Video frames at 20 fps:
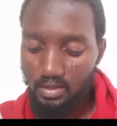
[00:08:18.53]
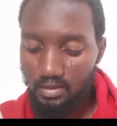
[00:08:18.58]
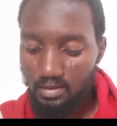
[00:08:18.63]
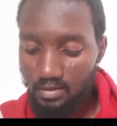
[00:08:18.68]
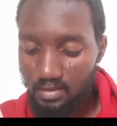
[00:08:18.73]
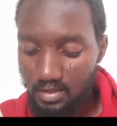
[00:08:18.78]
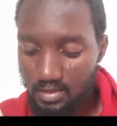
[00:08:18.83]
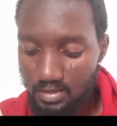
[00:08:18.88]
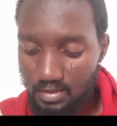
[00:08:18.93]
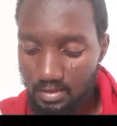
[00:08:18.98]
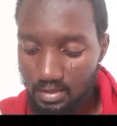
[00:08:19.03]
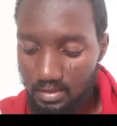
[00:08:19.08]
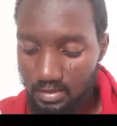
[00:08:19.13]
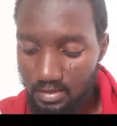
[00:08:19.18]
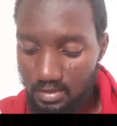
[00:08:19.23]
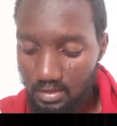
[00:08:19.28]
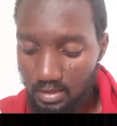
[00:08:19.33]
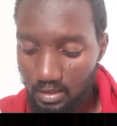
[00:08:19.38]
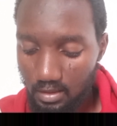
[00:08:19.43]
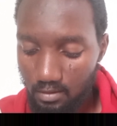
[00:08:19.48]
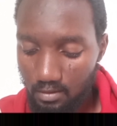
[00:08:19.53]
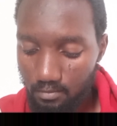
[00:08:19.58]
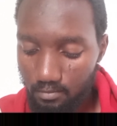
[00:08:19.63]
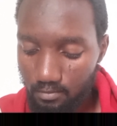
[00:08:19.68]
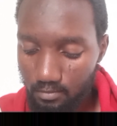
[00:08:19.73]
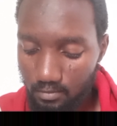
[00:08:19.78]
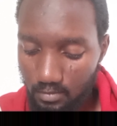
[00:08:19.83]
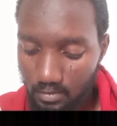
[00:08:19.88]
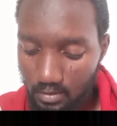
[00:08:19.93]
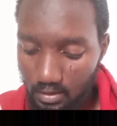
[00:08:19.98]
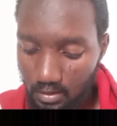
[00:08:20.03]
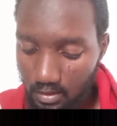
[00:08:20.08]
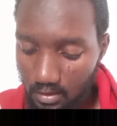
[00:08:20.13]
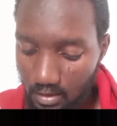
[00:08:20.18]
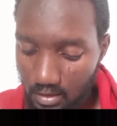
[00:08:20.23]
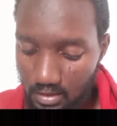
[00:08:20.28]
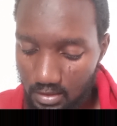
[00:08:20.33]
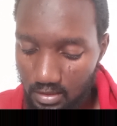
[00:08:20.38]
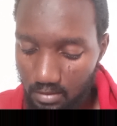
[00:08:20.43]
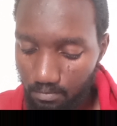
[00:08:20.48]
resident
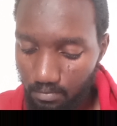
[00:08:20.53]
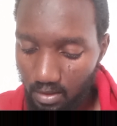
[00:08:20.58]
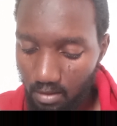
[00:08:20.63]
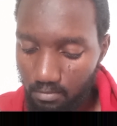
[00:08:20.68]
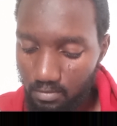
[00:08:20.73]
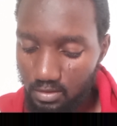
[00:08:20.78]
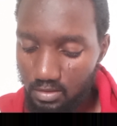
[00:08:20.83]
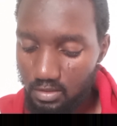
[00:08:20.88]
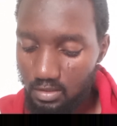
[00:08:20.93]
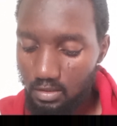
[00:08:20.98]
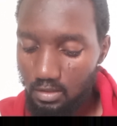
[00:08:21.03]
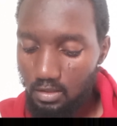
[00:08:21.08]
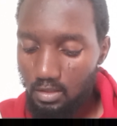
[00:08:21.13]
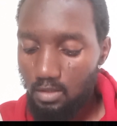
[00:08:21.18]
resident permit.